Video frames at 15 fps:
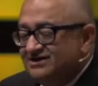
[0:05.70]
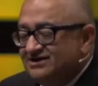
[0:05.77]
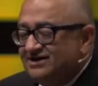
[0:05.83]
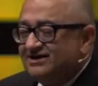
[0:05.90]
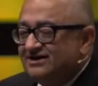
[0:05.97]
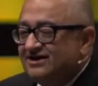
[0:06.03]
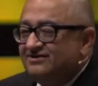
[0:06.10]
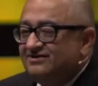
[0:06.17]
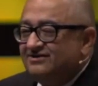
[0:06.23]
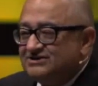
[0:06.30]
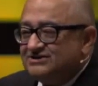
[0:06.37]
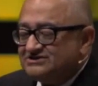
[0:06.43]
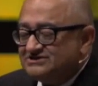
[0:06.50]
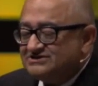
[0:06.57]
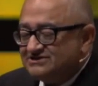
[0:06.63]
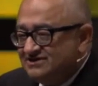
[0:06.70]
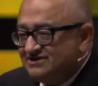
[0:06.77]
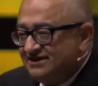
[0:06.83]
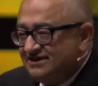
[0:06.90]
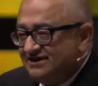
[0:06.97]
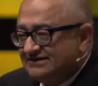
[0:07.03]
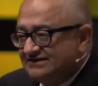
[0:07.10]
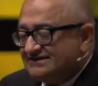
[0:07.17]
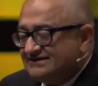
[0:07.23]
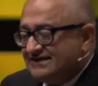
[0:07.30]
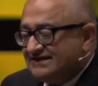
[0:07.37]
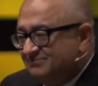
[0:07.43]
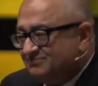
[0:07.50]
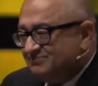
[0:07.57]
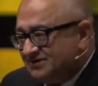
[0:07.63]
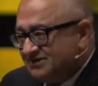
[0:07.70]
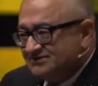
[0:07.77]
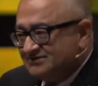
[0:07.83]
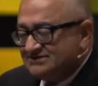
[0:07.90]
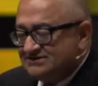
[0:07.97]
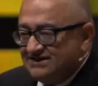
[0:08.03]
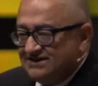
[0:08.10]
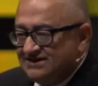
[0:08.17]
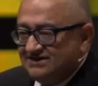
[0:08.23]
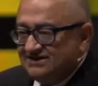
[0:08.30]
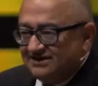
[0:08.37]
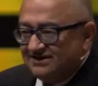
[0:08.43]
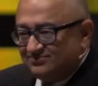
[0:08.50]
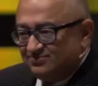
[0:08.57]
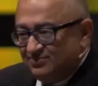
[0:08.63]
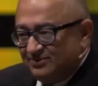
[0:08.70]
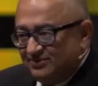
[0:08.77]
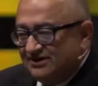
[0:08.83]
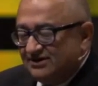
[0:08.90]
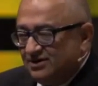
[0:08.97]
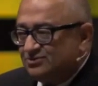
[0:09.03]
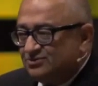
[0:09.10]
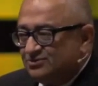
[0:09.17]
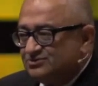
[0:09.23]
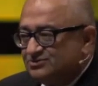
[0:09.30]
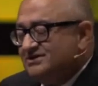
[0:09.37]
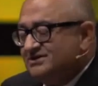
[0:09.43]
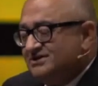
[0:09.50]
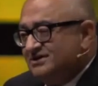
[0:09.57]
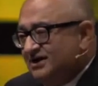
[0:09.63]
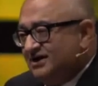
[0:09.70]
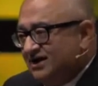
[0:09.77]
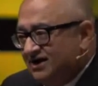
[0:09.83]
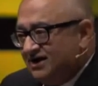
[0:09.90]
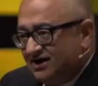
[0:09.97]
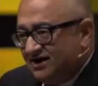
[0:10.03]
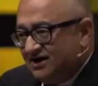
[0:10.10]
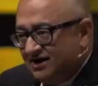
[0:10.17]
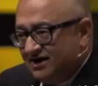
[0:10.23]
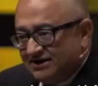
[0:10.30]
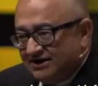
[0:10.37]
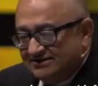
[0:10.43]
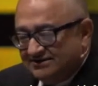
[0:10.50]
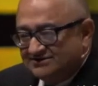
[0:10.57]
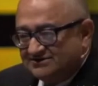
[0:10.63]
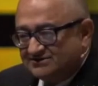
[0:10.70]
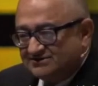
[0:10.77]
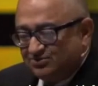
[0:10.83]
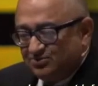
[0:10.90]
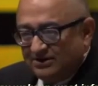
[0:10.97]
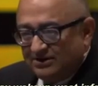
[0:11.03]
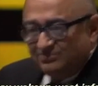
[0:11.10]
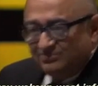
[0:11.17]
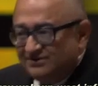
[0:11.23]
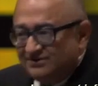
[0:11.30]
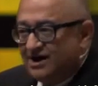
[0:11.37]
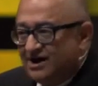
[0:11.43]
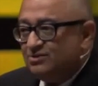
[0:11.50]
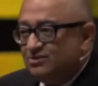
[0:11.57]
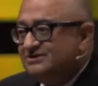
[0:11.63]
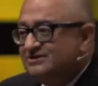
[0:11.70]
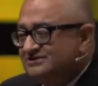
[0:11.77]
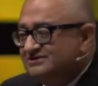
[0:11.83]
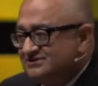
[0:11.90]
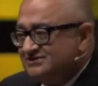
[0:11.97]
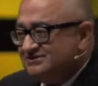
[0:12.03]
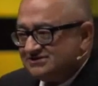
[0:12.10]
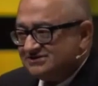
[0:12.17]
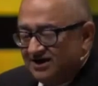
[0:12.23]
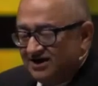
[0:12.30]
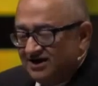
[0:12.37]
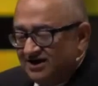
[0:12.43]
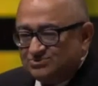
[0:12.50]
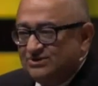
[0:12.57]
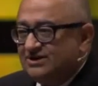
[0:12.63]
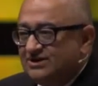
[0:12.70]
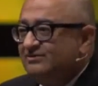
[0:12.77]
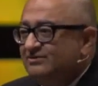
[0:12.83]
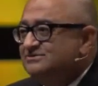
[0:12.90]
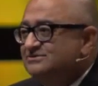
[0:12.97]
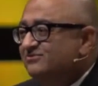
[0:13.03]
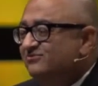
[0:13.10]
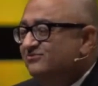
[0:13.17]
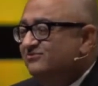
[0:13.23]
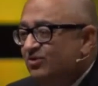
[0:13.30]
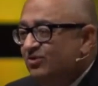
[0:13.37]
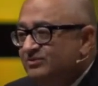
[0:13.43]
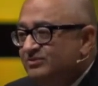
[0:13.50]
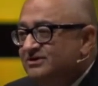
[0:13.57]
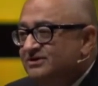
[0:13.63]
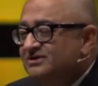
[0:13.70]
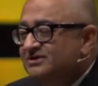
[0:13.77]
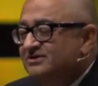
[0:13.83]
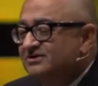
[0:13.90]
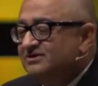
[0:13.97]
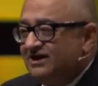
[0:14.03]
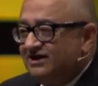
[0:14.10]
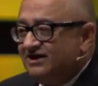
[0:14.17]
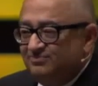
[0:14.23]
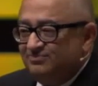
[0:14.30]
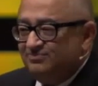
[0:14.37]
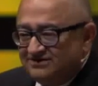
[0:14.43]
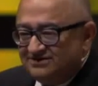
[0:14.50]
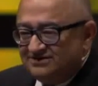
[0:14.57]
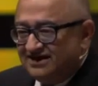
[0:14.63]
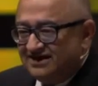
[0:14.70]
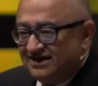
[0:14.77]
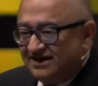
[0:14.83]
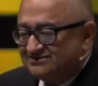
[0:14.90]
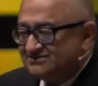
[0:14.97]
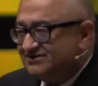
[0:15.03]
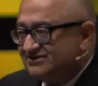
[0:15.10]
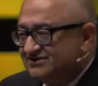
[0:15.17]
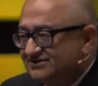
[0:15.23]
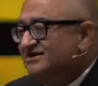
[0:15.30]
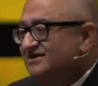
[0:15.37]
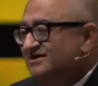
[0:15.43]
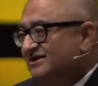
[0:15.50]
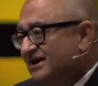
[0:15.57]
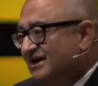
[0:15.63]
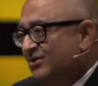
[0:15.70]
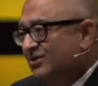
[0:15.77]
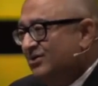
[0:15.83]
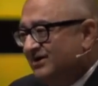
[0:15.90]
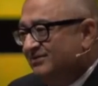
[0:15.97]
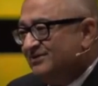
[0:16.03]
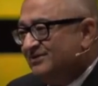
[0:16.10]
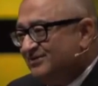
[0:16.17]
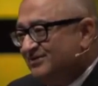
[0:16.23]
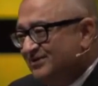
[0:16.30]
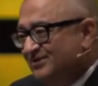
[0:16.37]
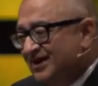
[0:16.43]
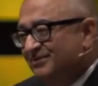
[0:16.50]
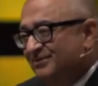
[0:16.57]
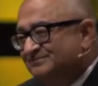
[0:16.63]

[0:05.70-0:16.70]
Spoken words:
that I've just escaped and seen death very close. I'm a cancer survivor now. Just last week I was informed that I have beaten cancer. Now I am in rehab.